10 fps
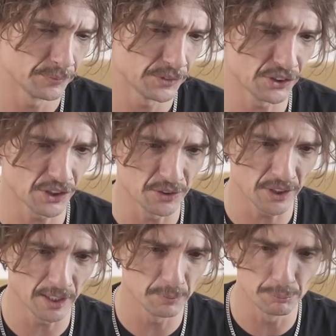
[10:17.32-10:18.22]
Just shows
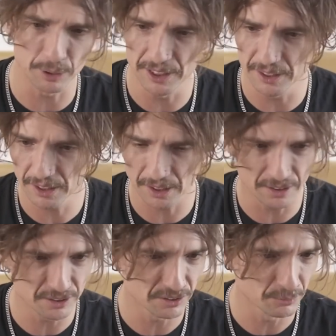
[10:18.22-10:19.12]
you how brilliant the
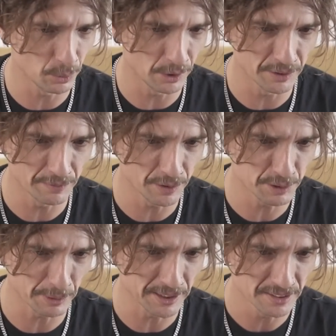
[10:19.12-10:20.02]
Cars were in the
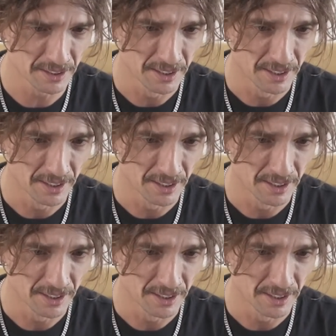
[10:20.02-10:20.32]
first place.